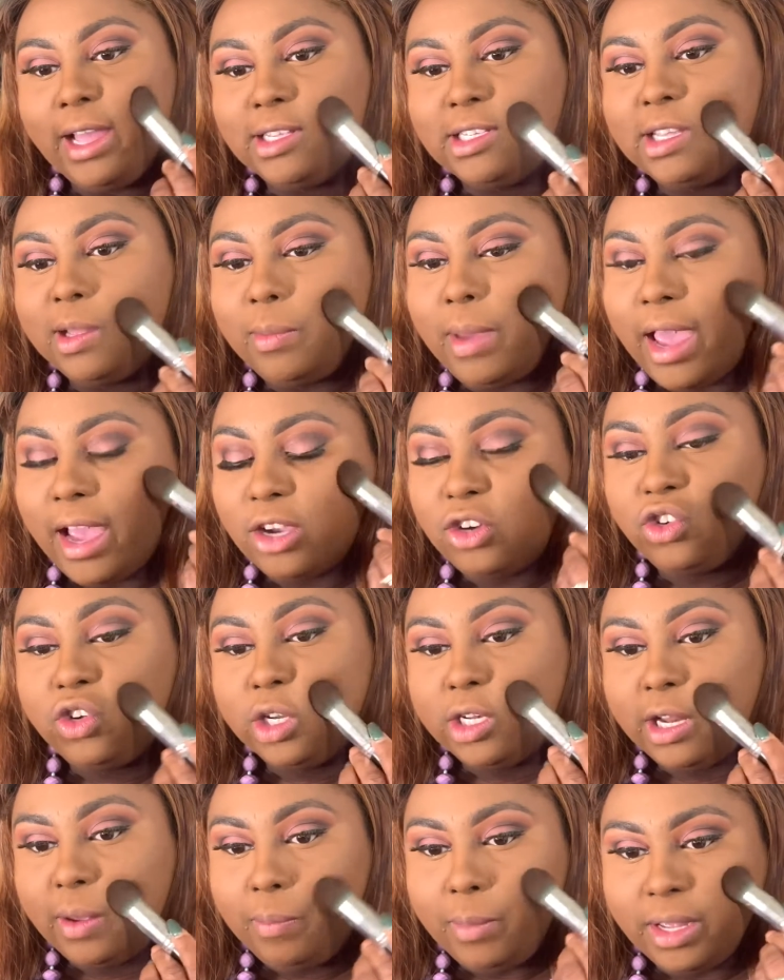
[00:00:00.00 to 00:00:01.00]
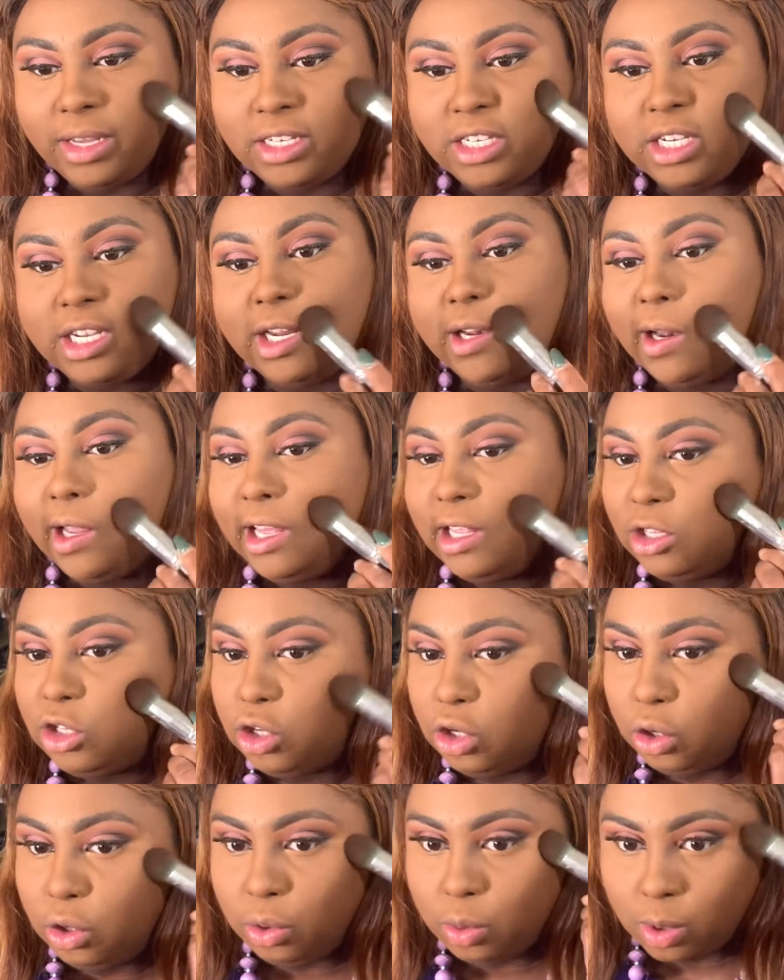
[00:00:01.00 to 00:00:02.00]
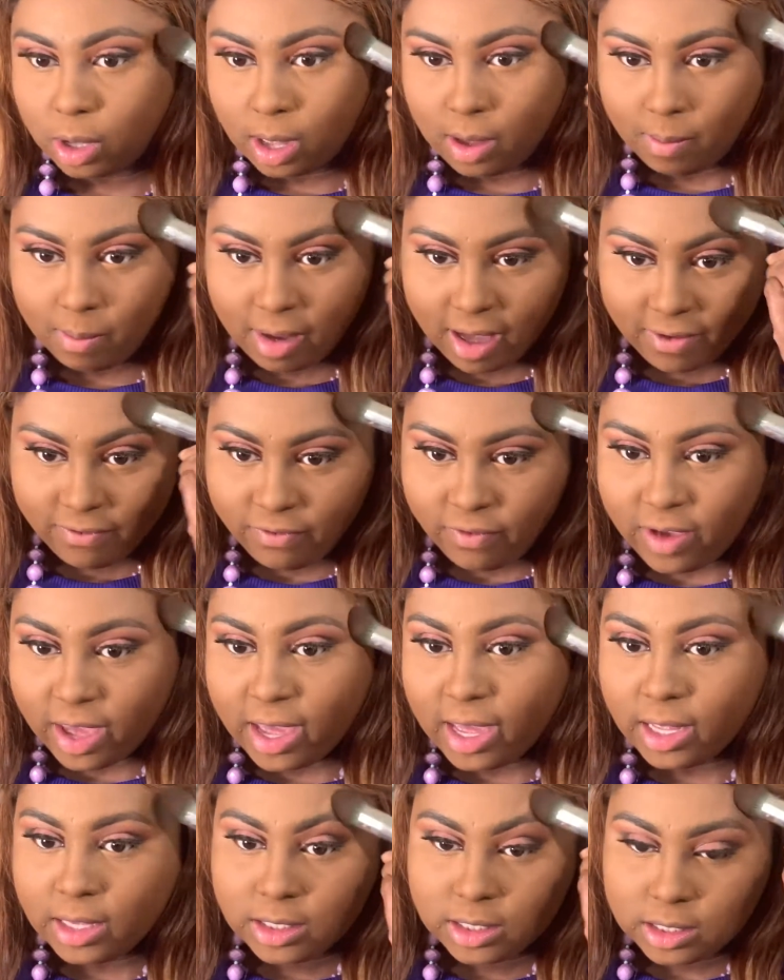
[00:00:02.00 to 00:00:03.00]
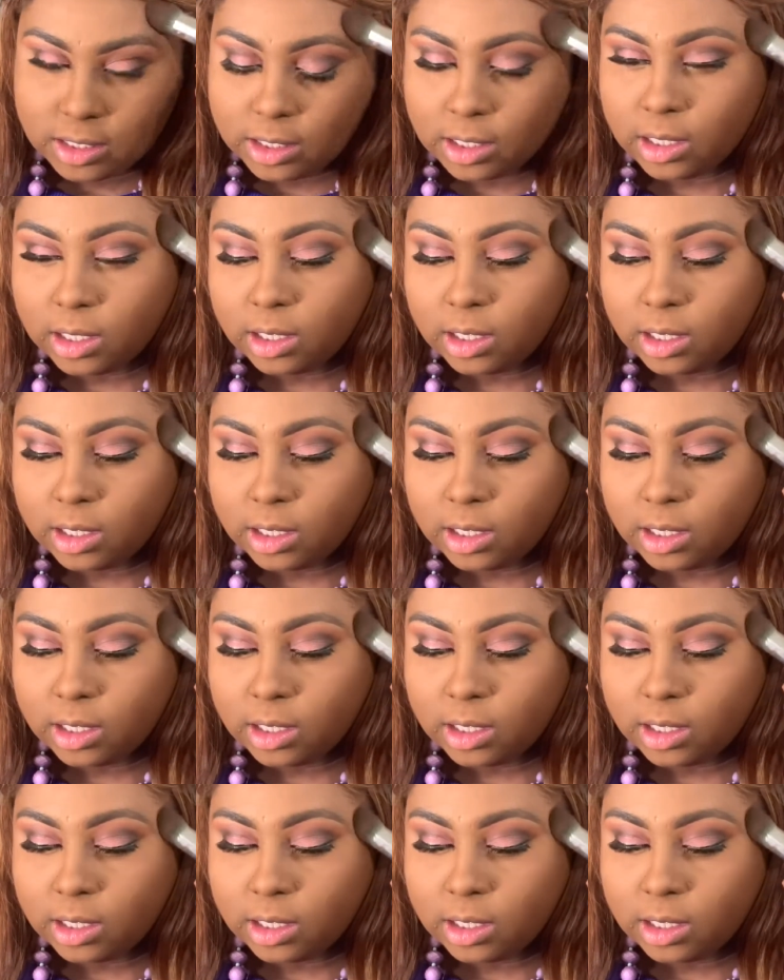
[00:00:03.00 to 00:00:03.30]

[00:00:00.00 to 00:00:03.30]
some extra dimension into my face.